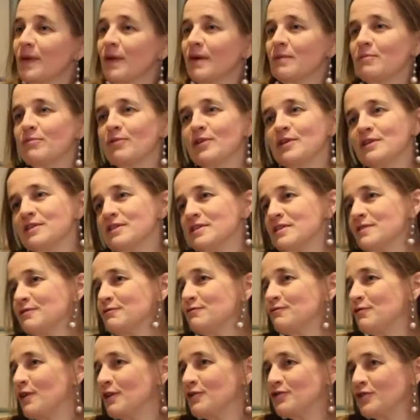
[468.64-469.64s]
Prince
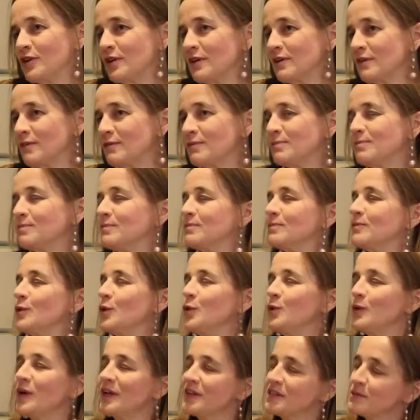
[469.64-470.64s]
Frederick,
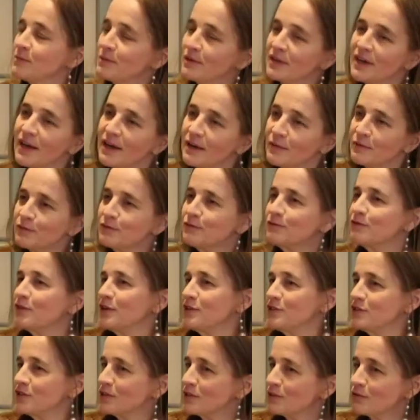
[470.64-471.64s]
who later became
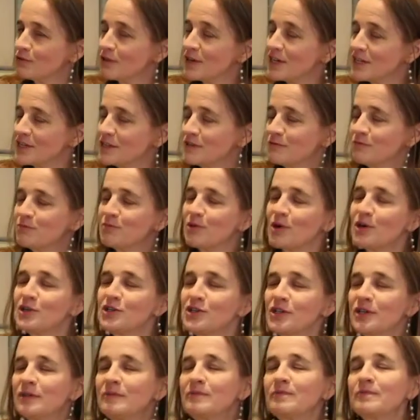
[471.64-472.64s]
Frederick the Great of
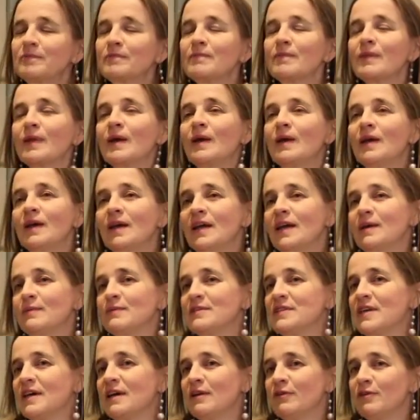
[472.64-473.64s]
Prussia. He was
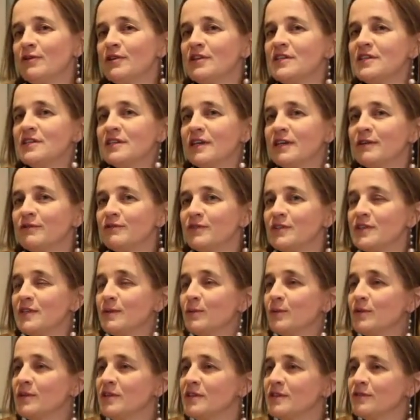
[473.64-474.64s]
there on a state visit
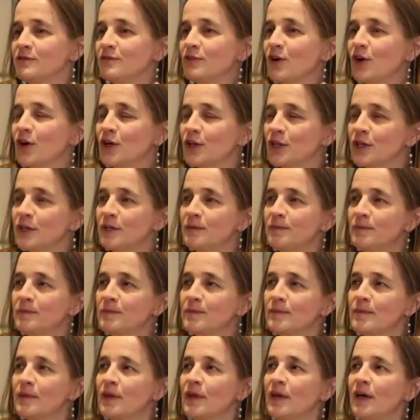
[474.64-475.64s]
with his father,
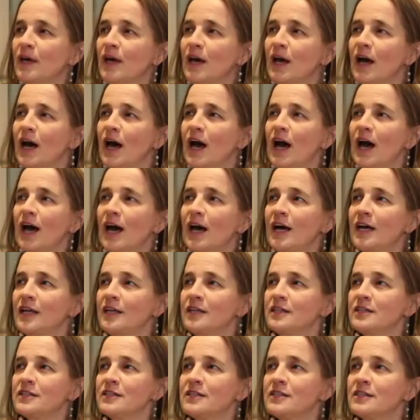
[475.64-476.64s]

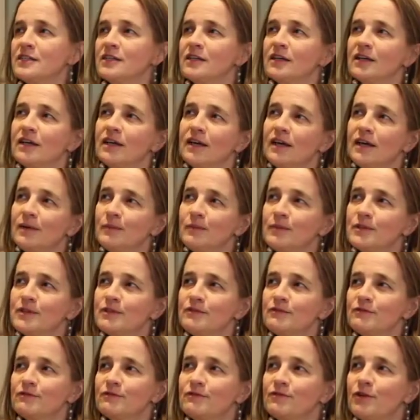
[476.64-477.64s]
and it was
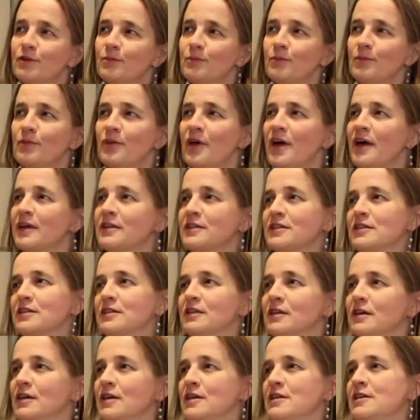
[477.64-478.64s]
from that
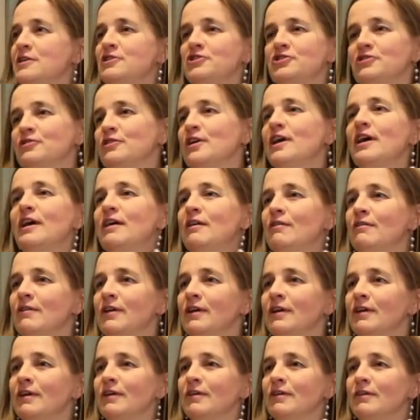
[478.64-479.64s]
initial
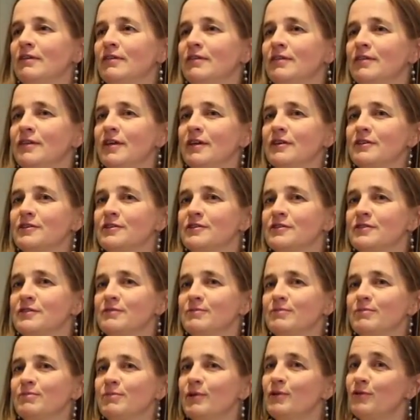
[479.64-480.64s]
hearing that
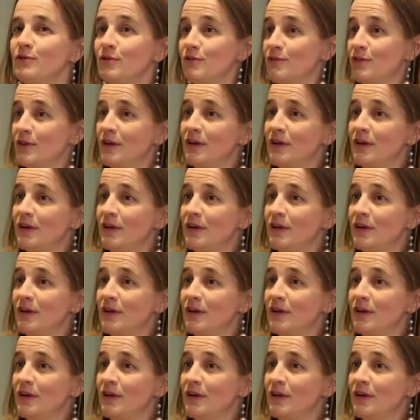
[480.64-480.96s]
both of their